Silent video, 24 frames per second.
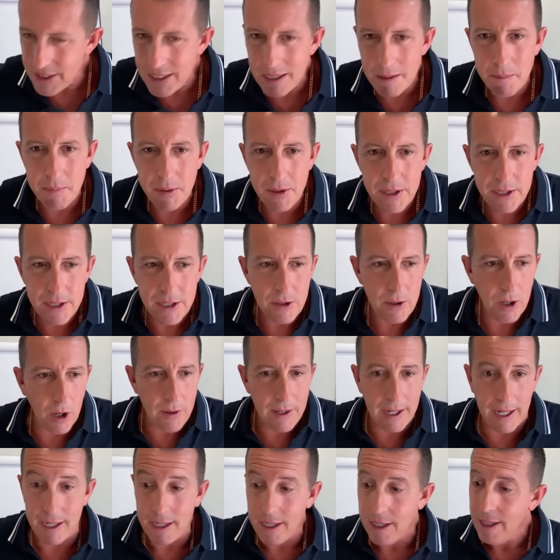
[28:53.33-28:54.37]
Put new.
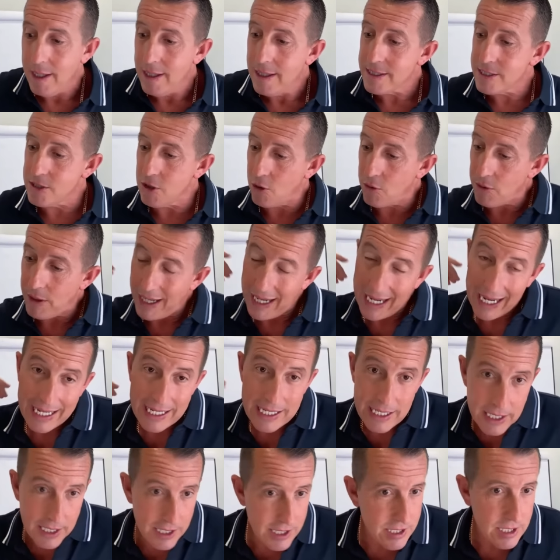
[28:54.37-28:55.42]
Okay. So
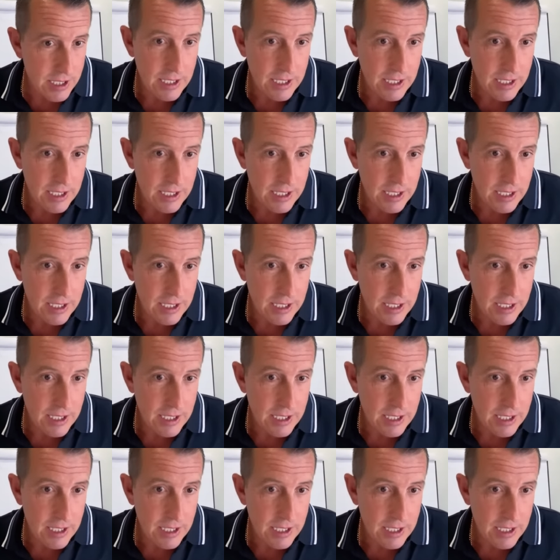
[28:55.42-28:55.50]
just a